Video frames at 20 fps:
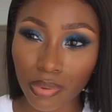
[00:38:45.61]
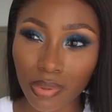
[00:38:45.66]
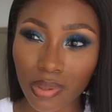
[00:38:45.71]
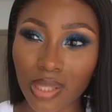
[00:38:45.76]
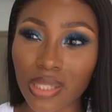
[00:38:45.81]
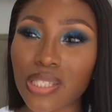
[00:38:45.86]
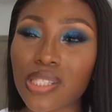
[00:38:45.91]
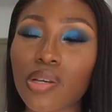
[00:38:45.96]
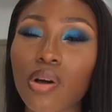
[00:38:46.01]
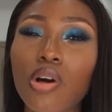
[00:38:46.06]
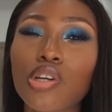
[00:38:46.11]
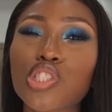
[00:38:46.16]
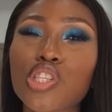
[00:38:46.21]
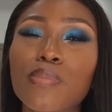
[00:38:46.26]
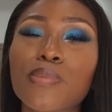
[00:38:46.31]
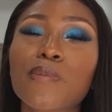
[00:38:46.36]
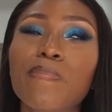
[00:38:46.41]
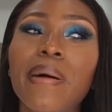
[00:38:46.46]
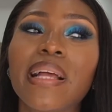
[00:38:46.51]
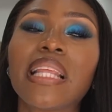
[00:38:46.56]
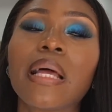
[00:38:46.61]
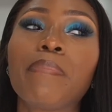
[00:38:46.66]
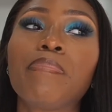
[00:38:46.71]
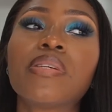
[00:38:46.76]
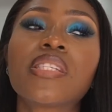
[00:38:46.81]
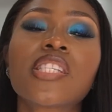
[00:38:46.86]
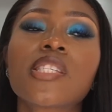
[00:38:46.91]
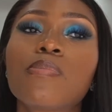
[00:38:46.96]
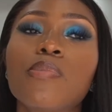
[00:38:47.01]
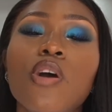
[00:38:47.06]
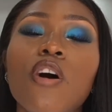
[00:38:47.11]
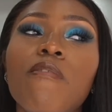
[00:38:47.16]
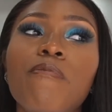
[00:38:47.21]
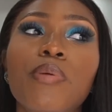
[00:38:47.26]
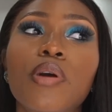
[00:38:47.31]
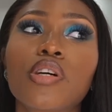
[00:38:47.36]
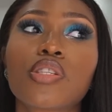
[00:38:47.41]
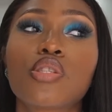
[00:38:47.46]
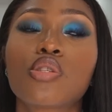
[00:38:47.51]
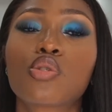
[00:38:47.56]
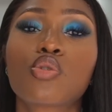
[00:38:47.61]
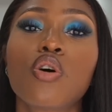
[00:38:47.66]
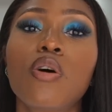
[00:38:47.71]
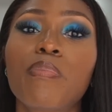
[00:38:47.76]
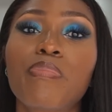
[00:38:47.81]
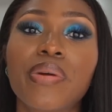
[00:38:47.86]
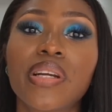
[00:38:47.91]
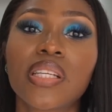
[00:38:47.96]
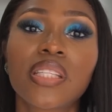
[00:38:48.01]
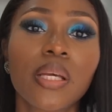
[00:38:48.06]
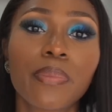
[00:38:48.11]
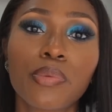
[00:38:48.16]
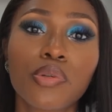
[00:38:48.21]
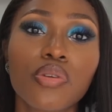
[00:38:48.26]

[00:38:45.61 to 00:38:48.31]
But it's the customs part that pisses me off, because it's so unpredictable.